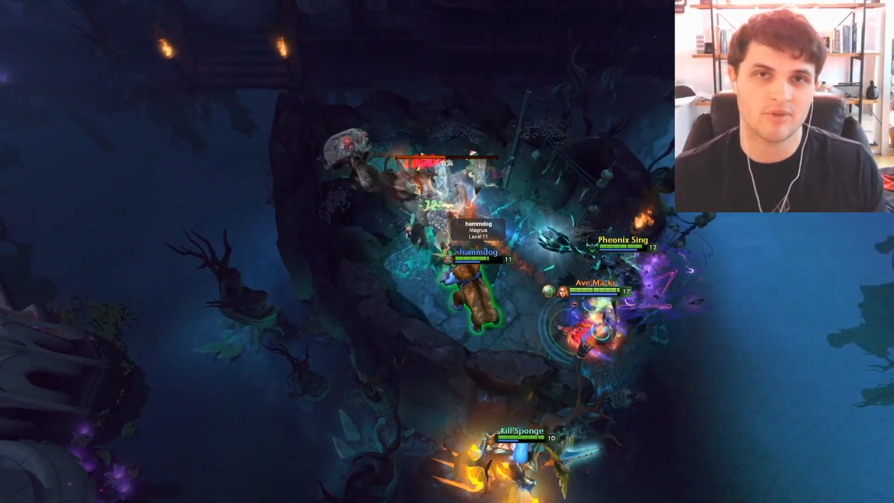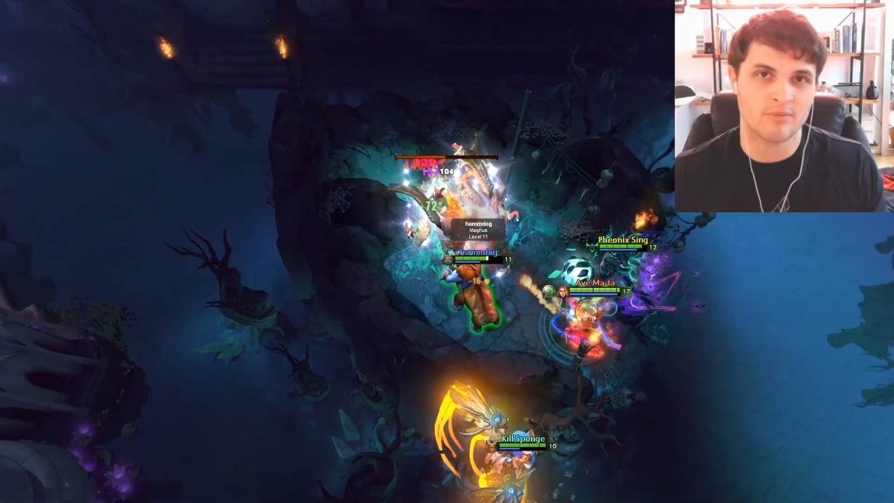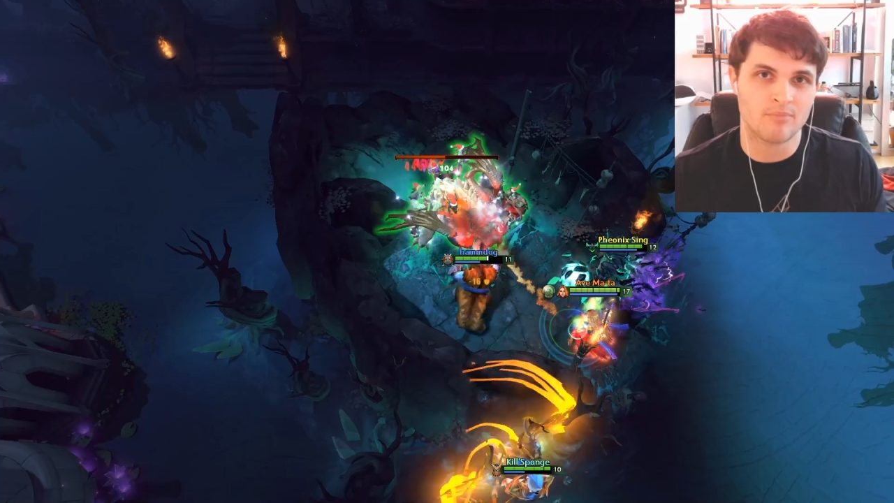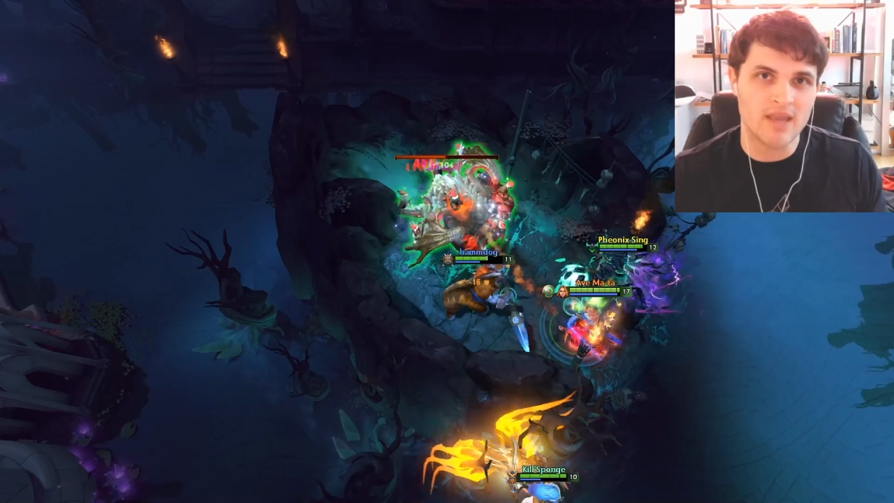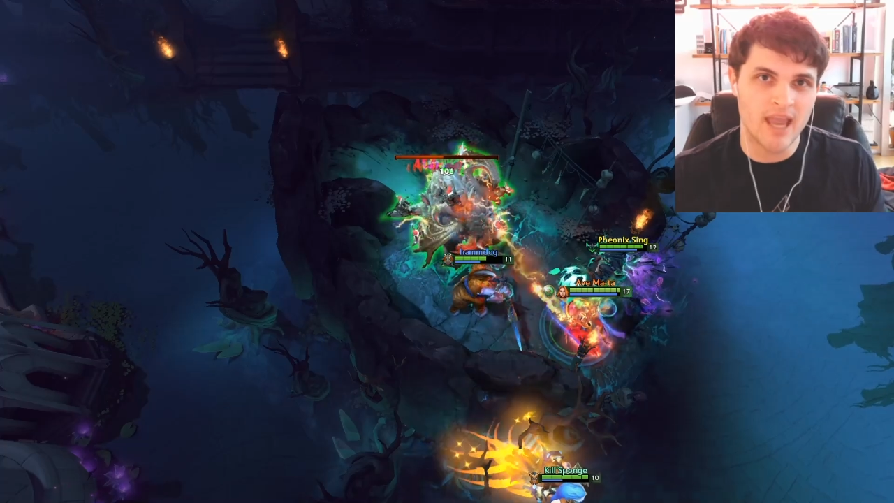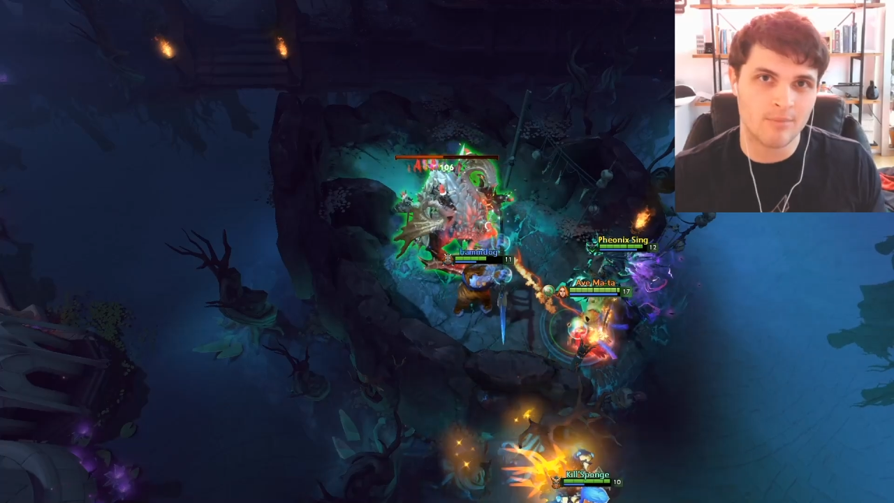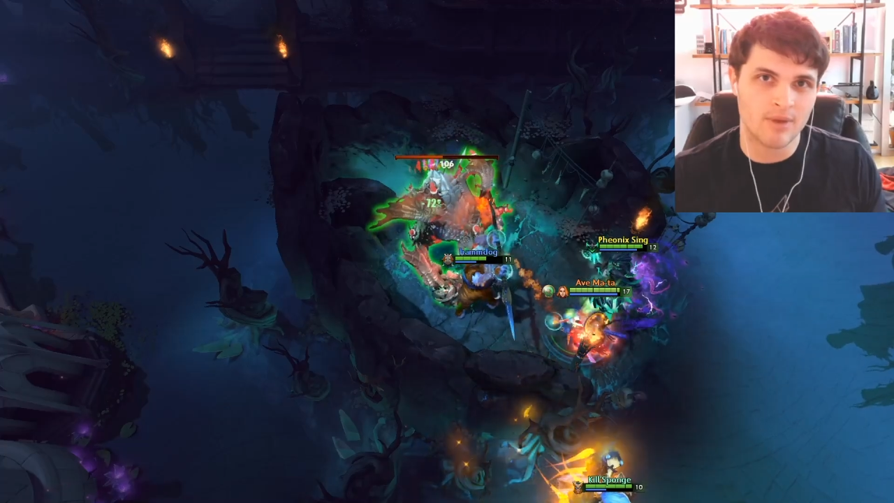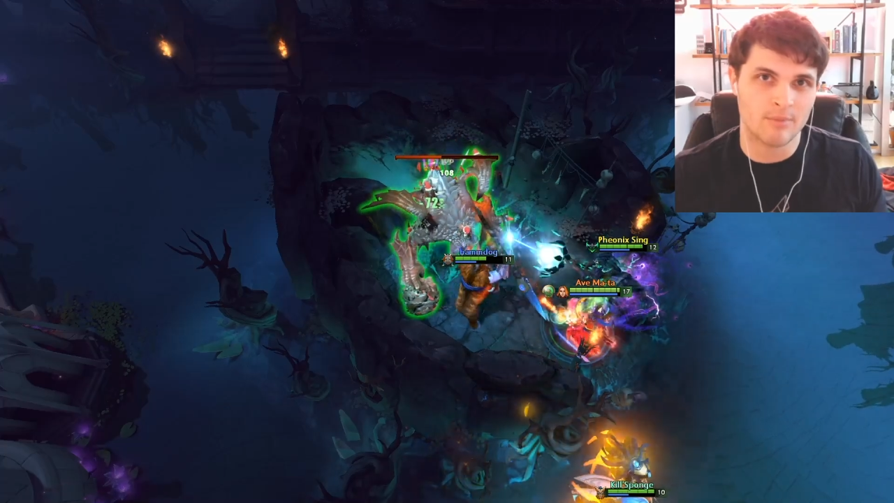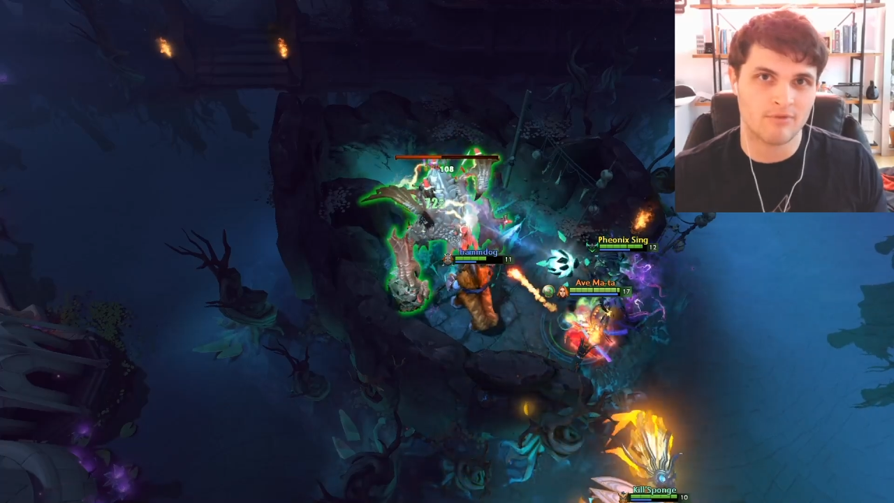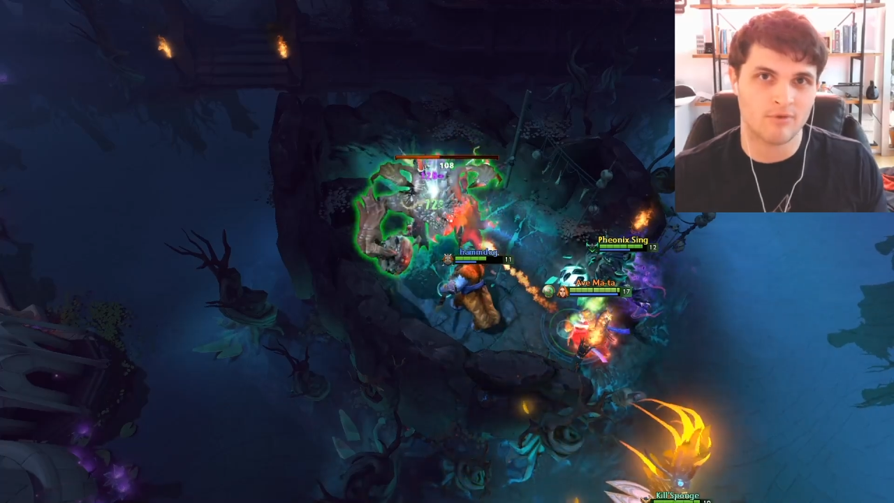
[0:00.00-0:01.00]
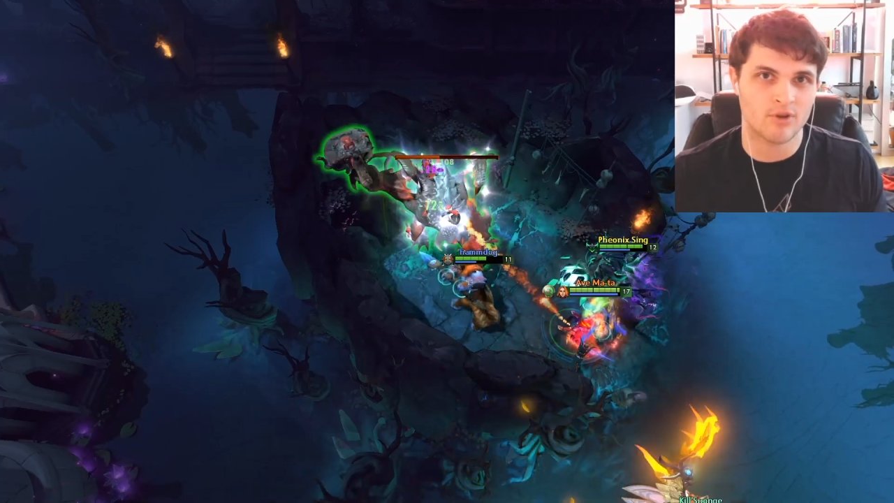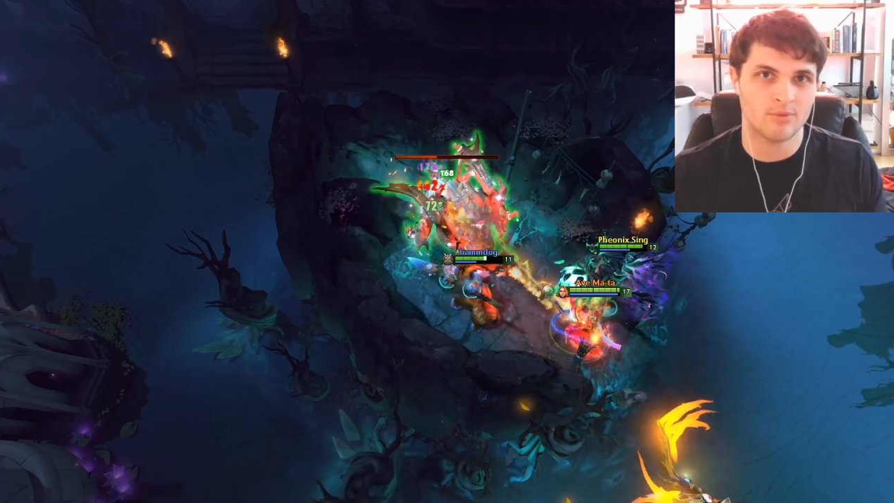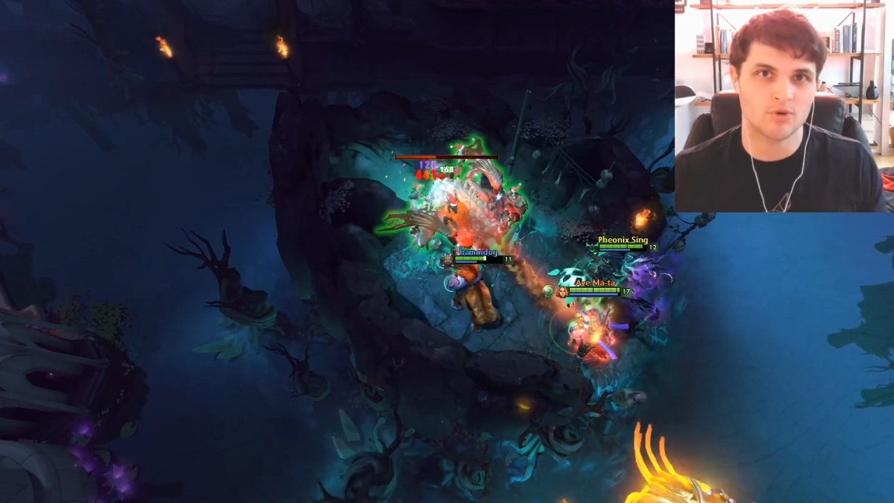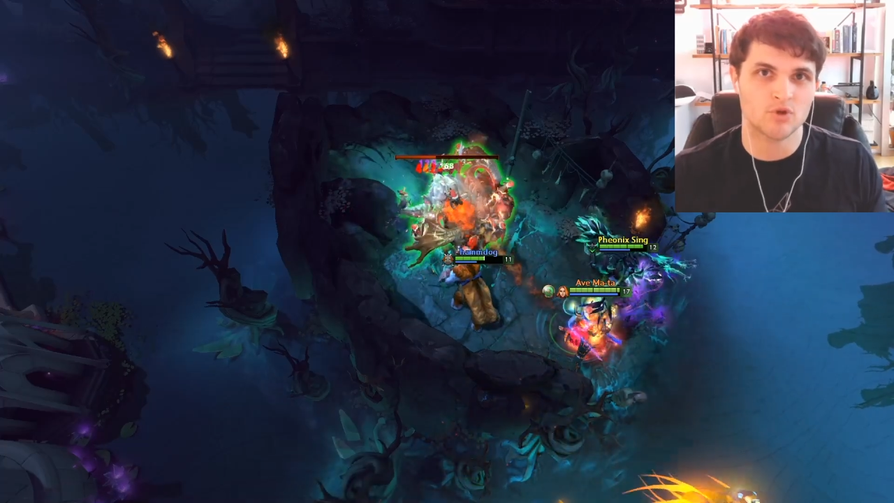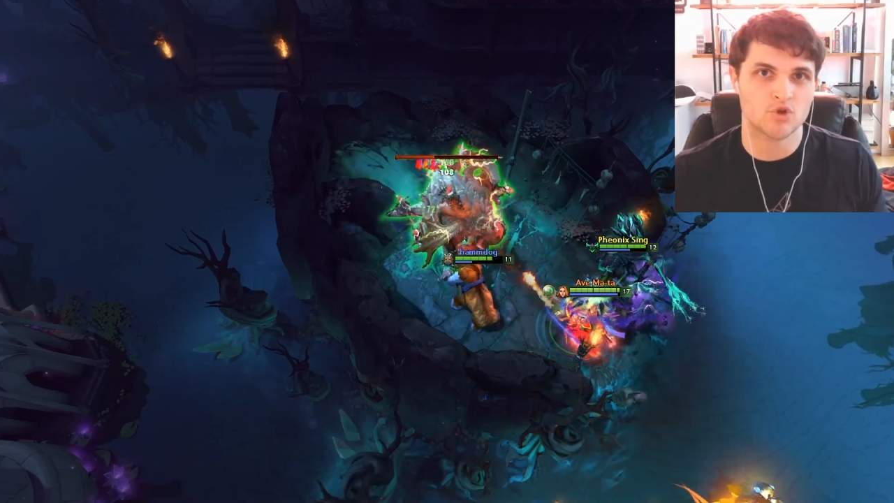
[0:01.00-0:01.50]
But the BKB before the
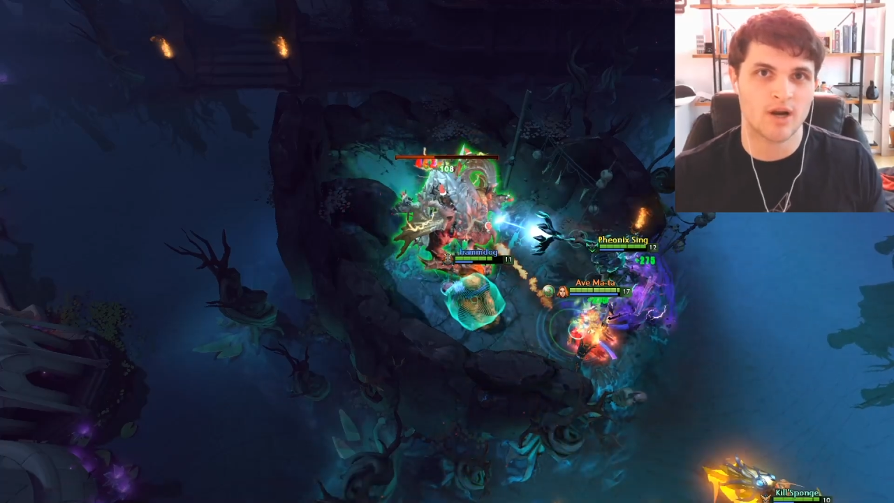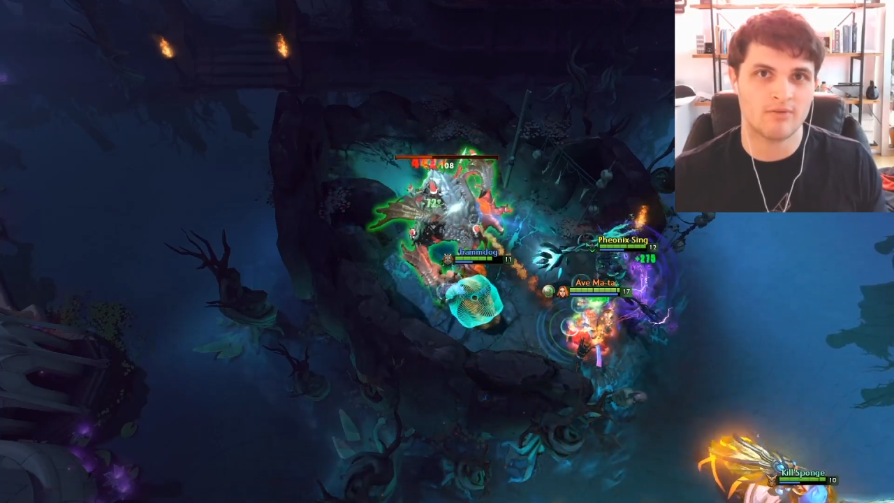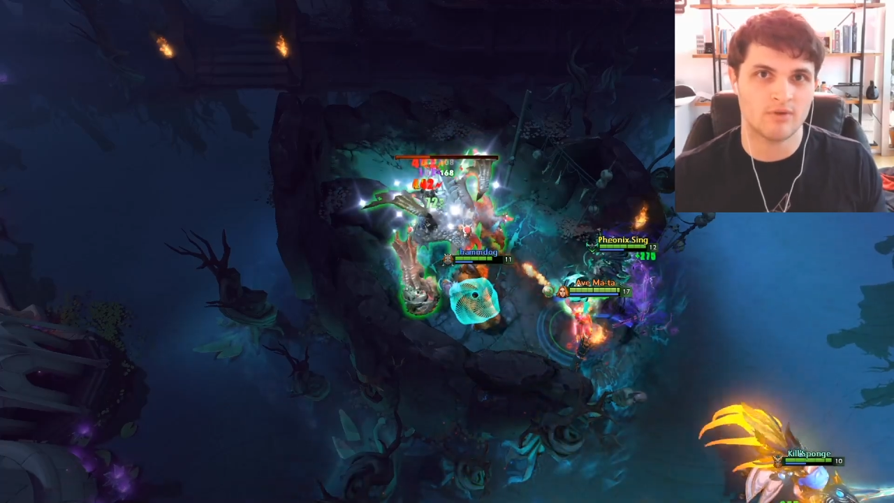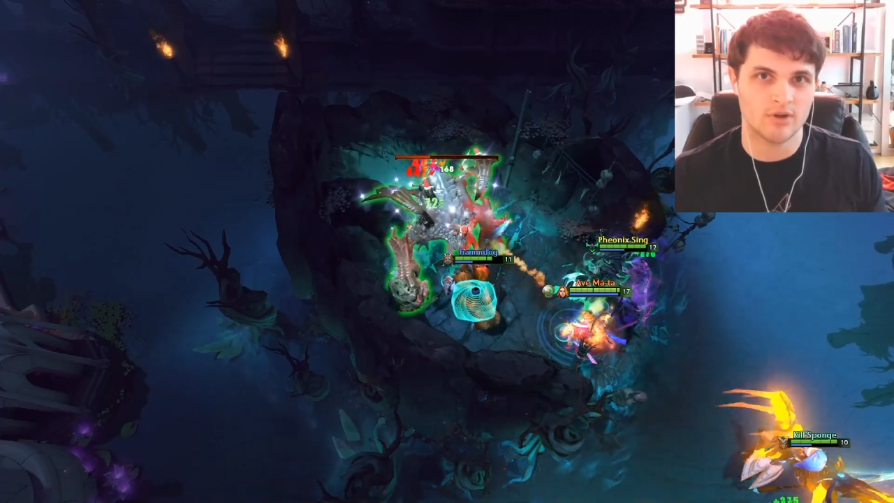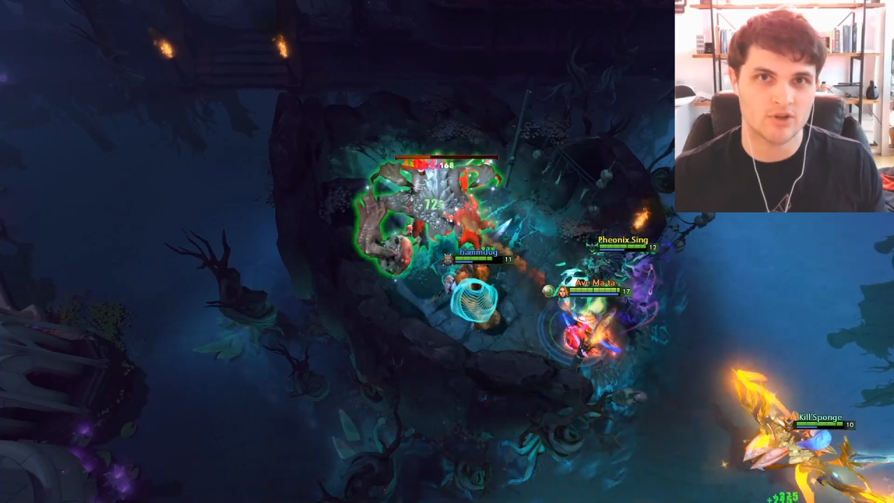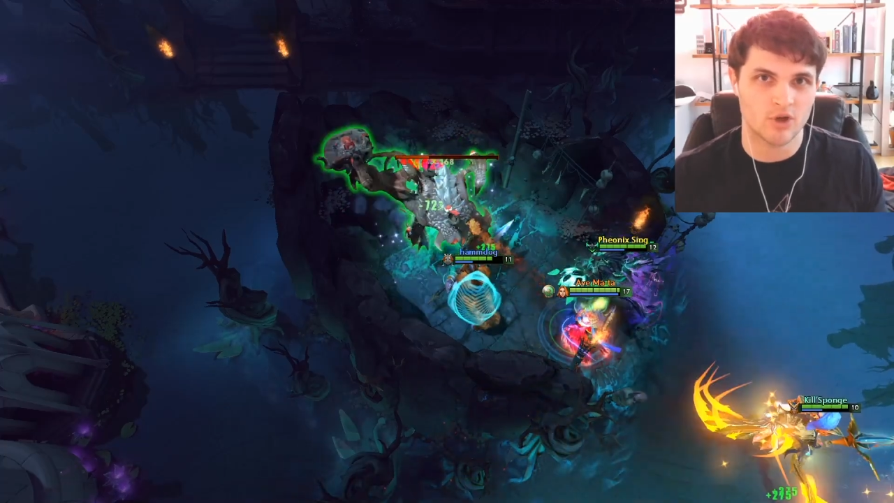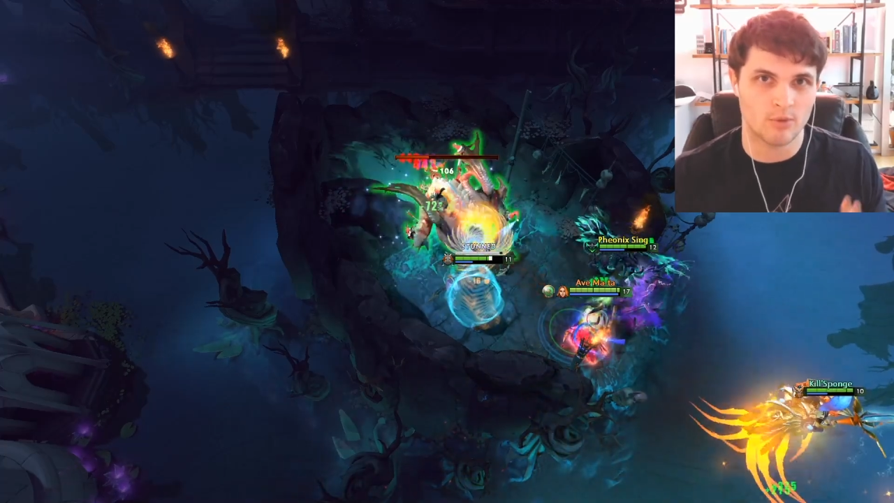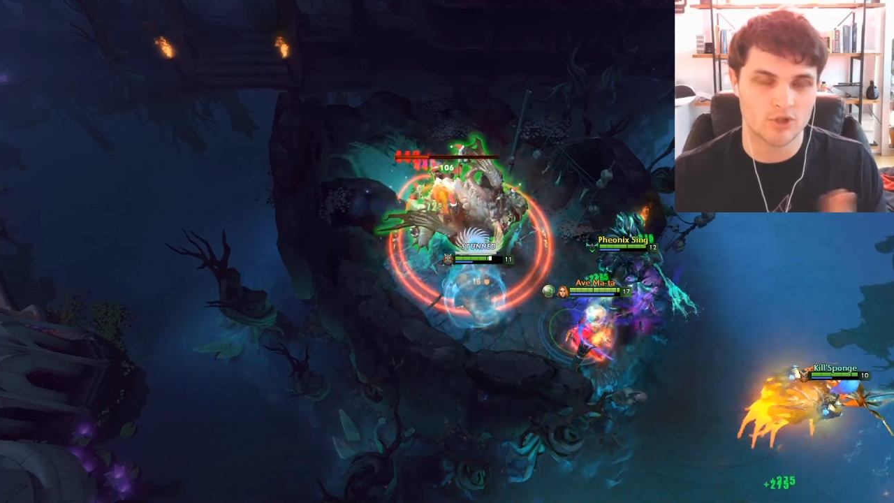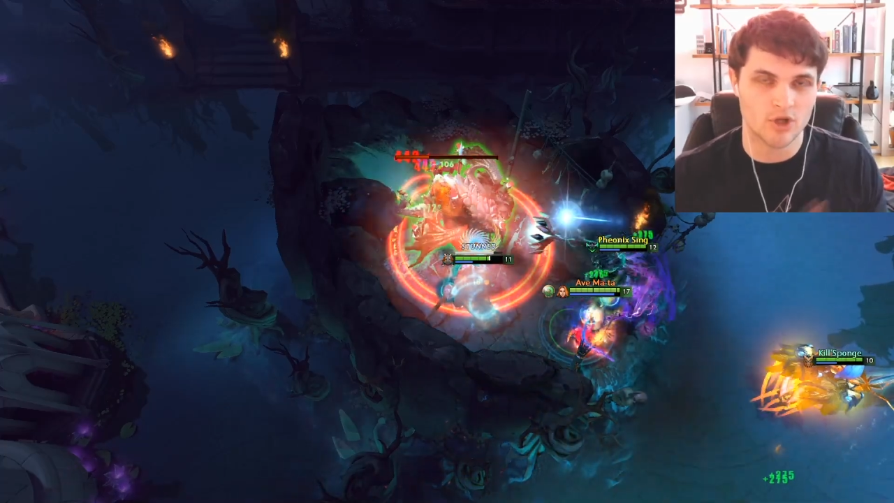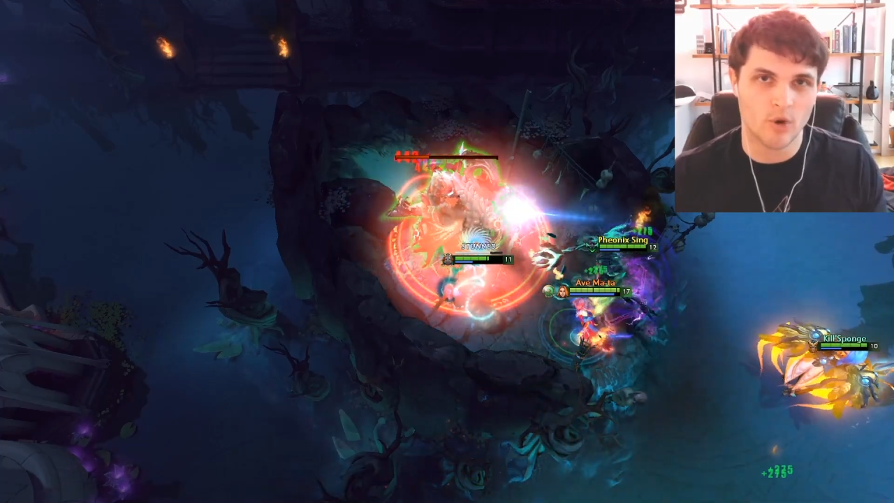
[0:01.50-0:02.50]
Boots of Travel is almost